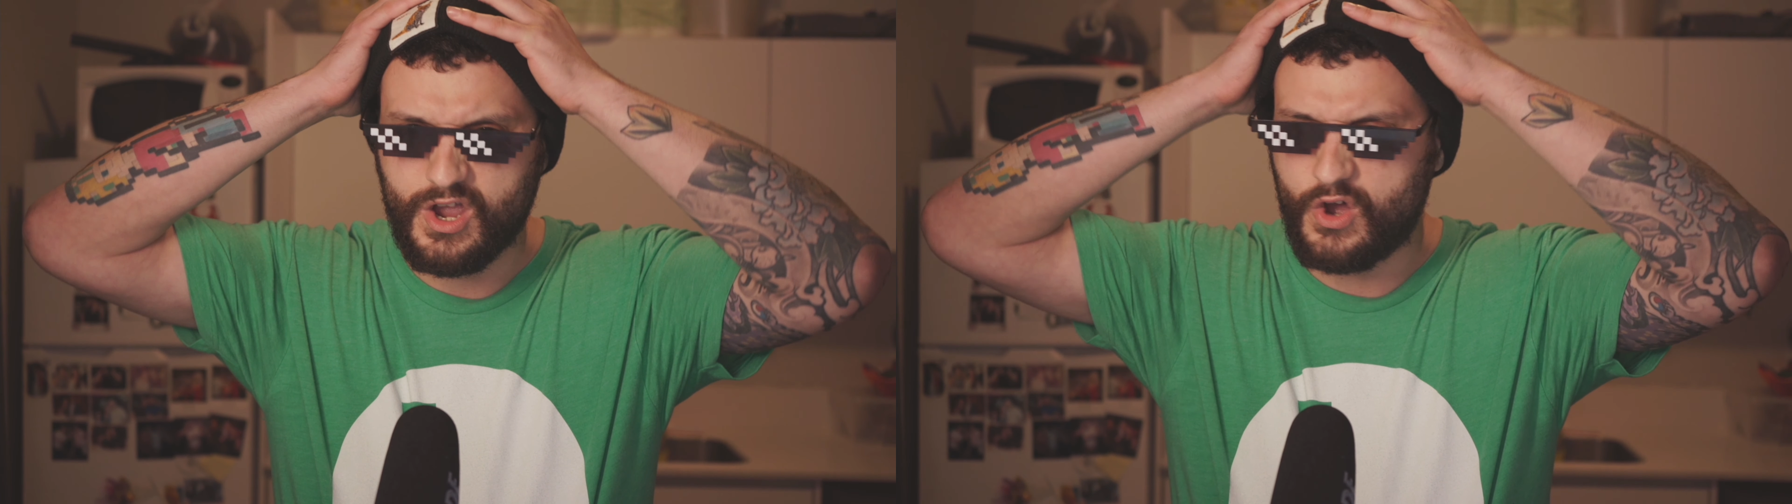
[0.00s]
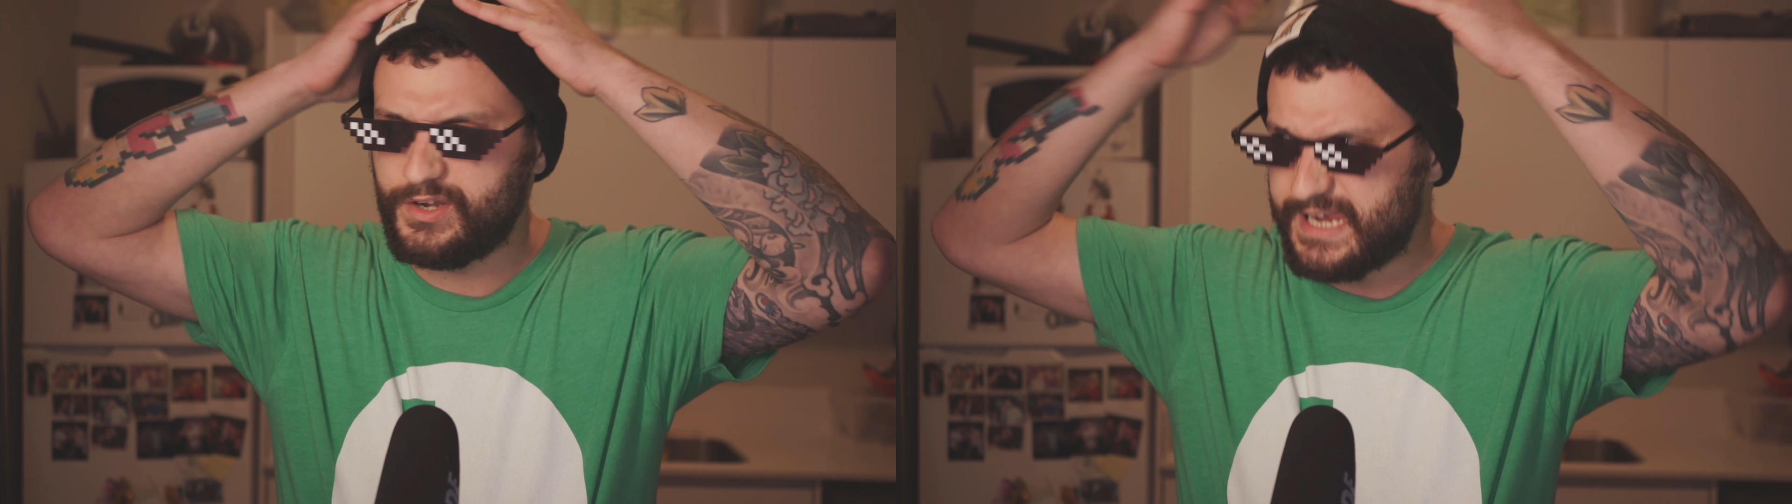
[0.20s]

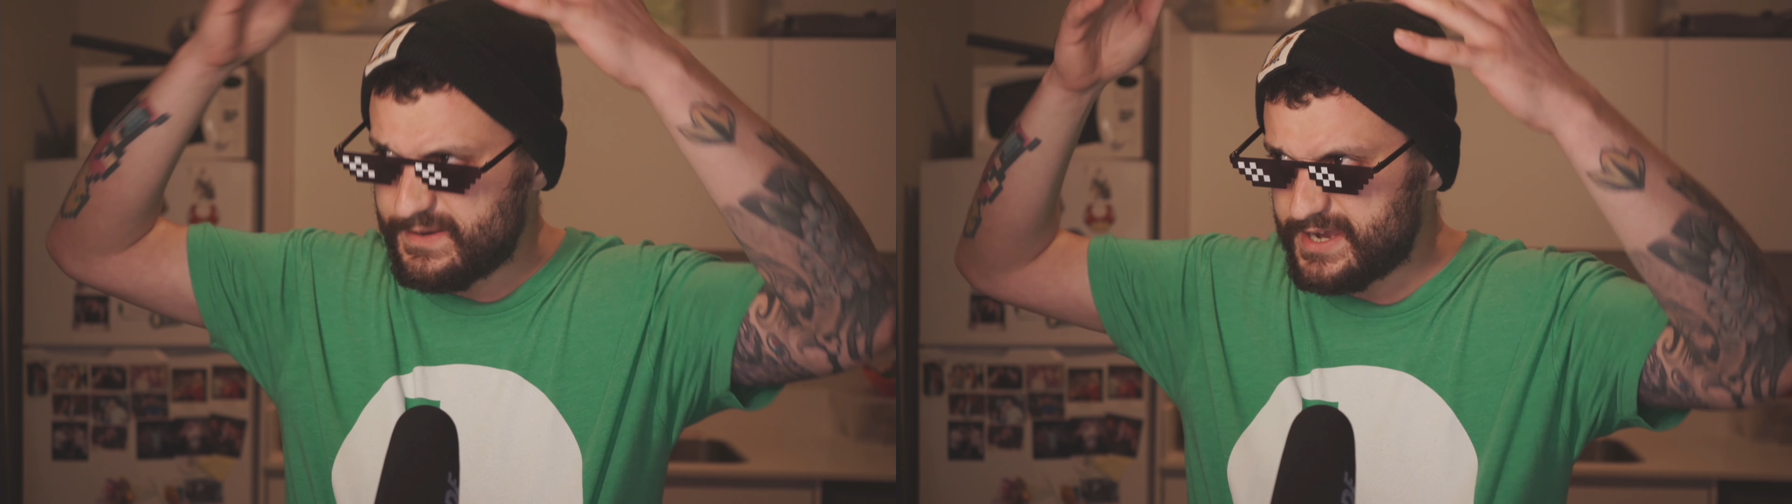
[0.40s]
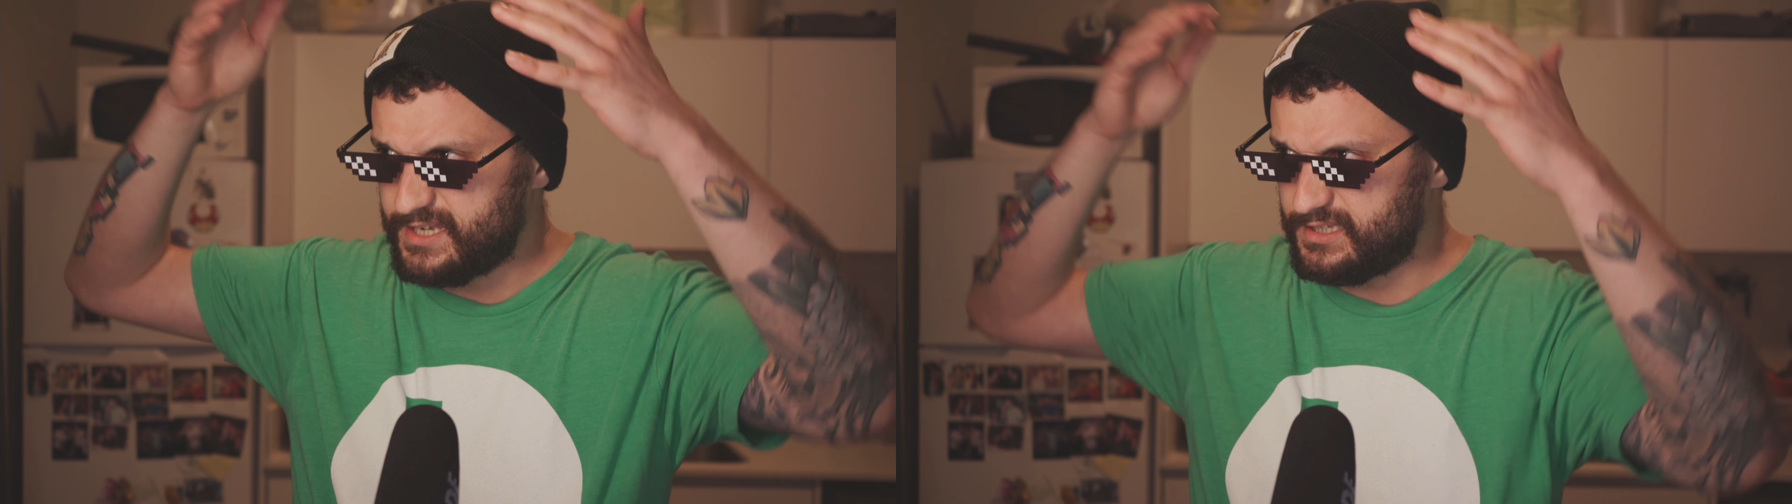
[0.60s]
on
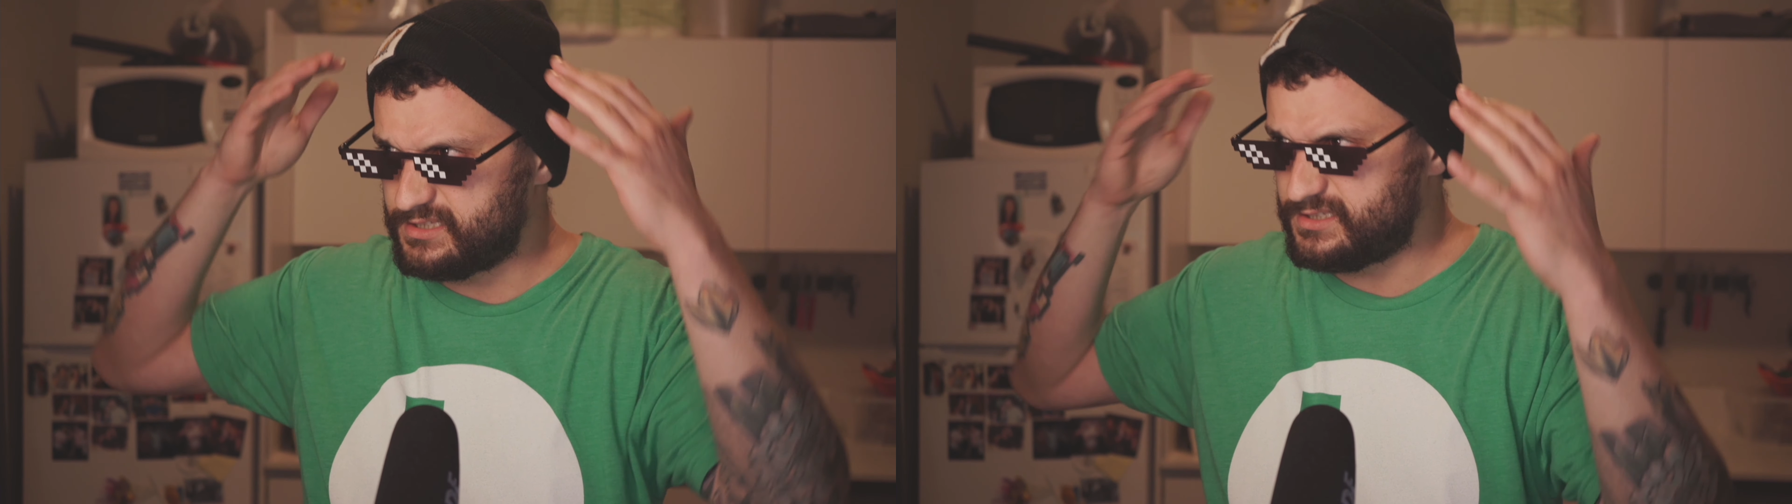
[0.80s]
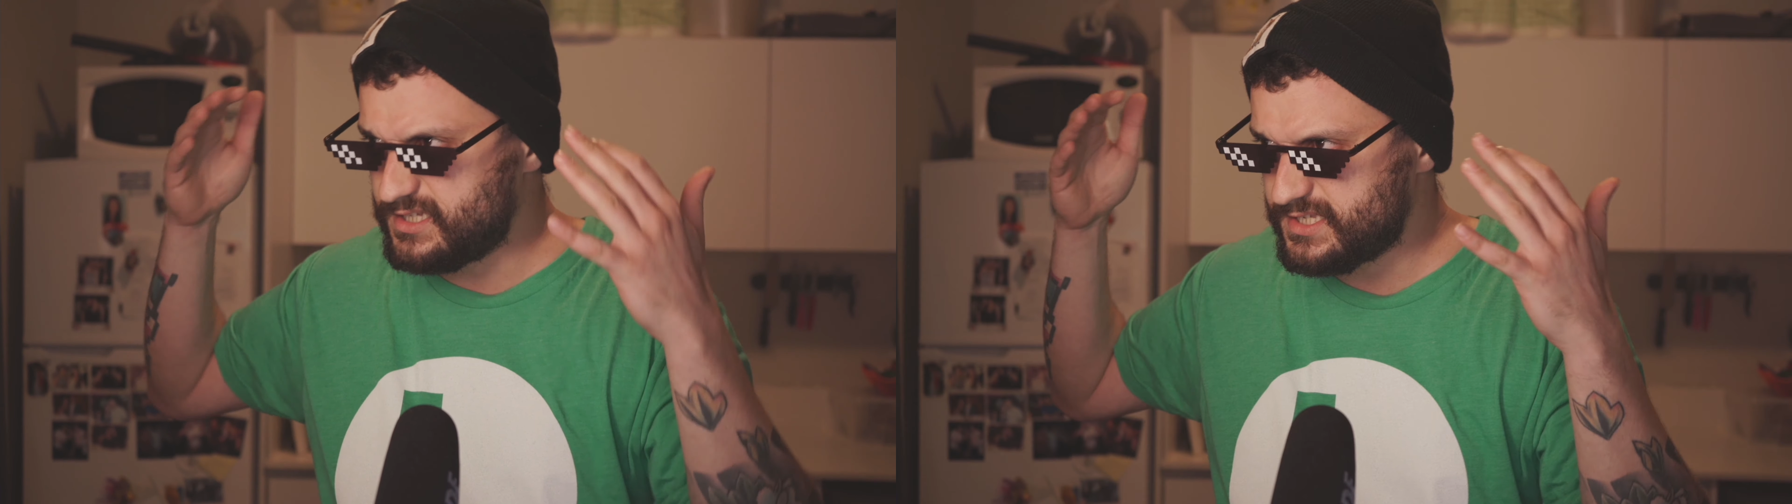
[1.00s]
eBay
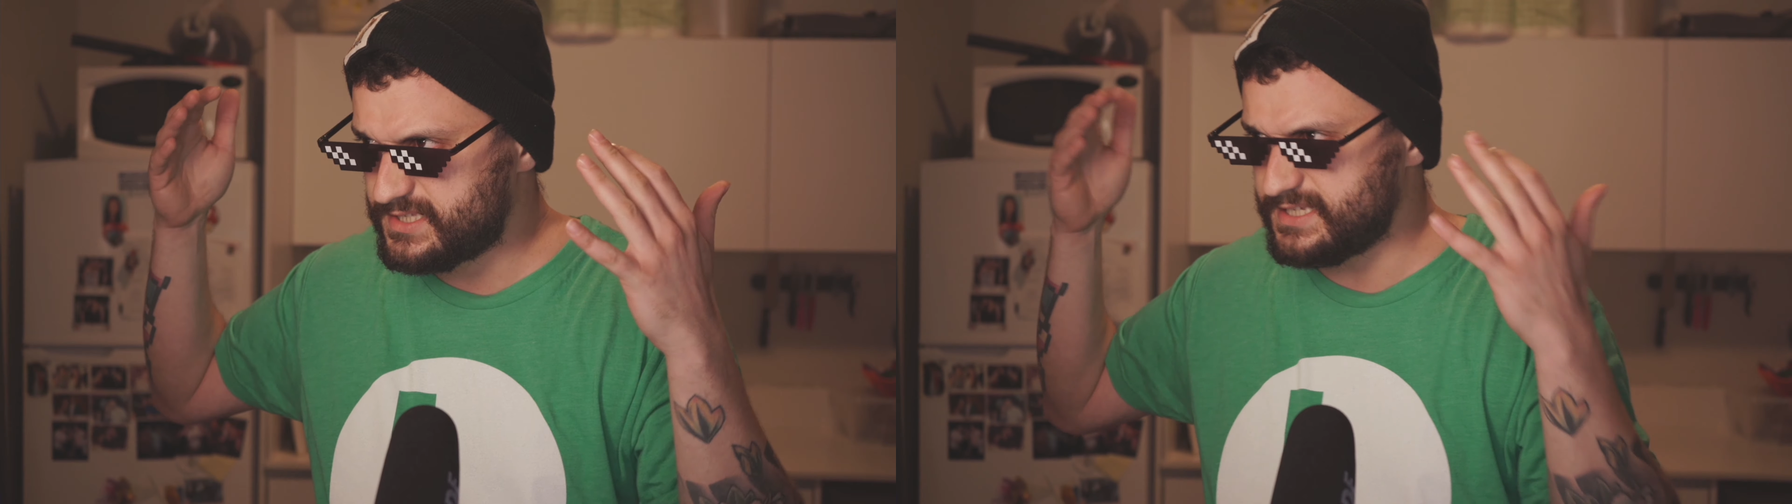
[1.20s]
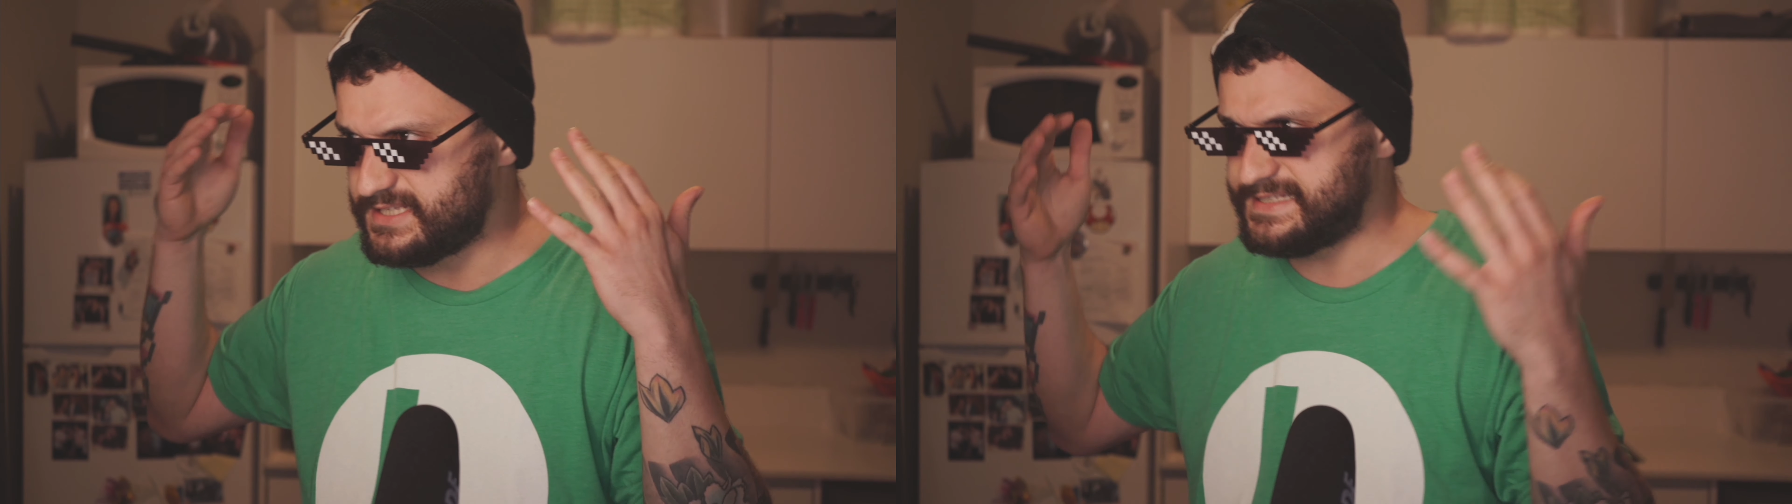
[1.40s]

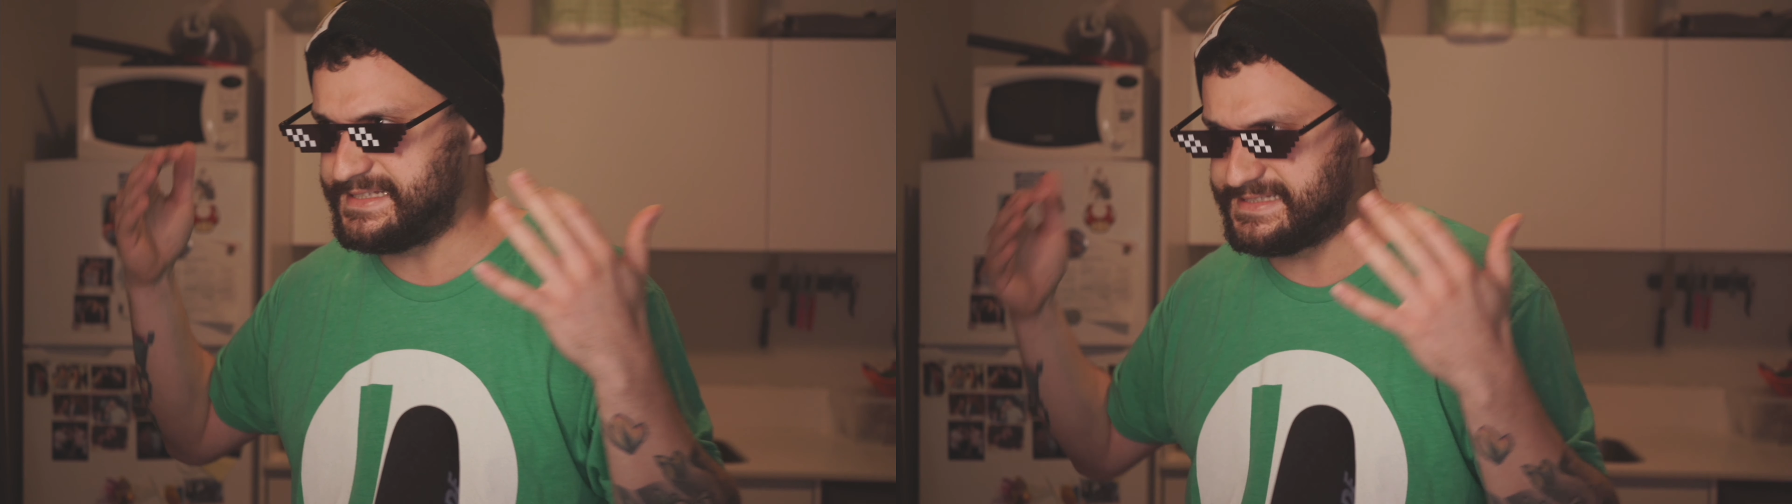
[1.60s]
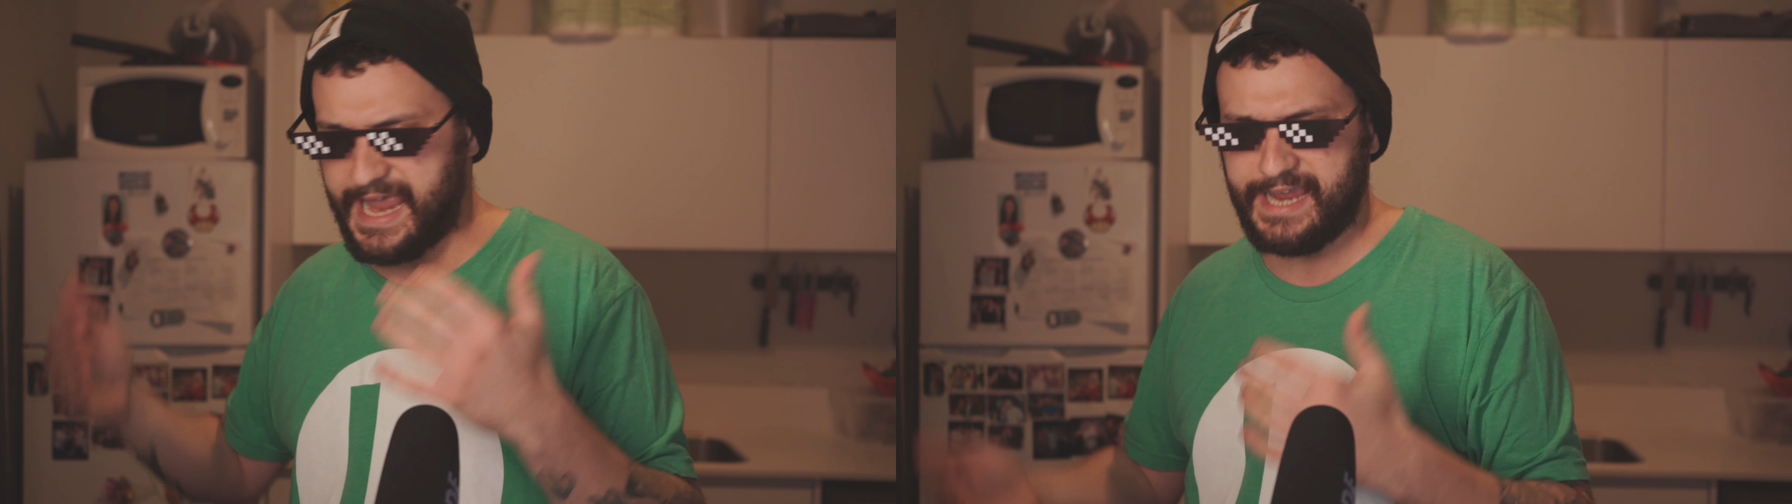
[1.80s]
this is
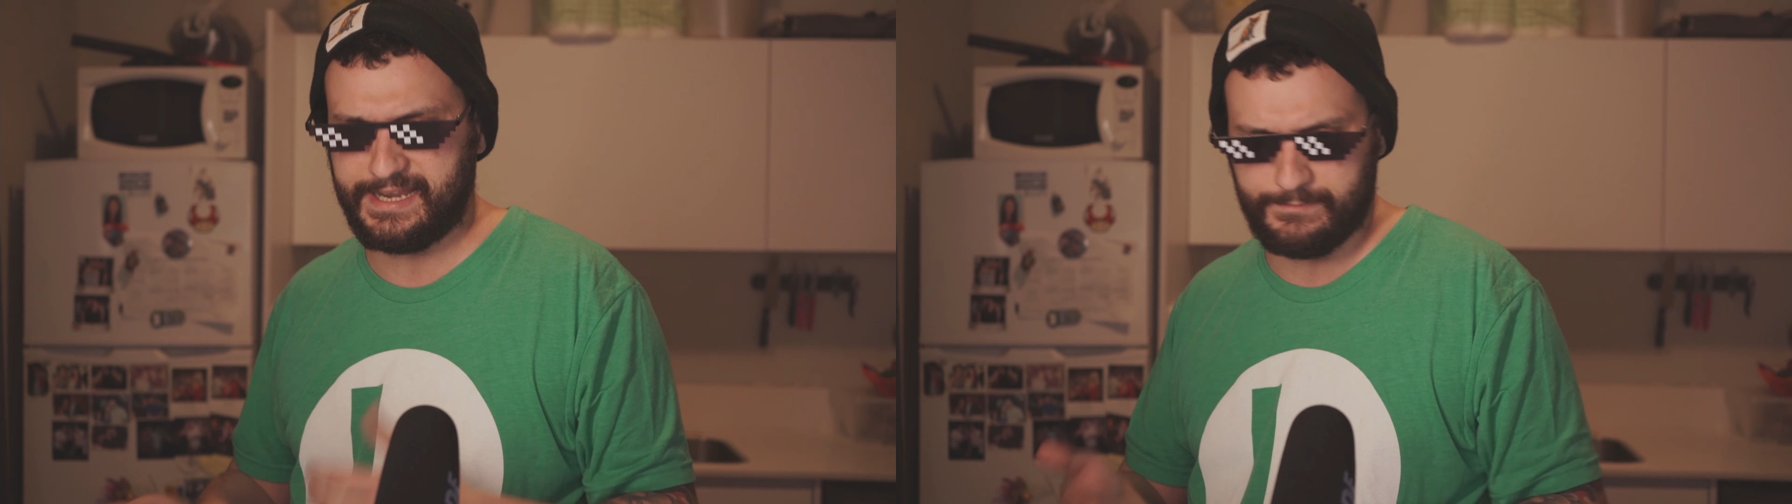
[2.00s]
insane.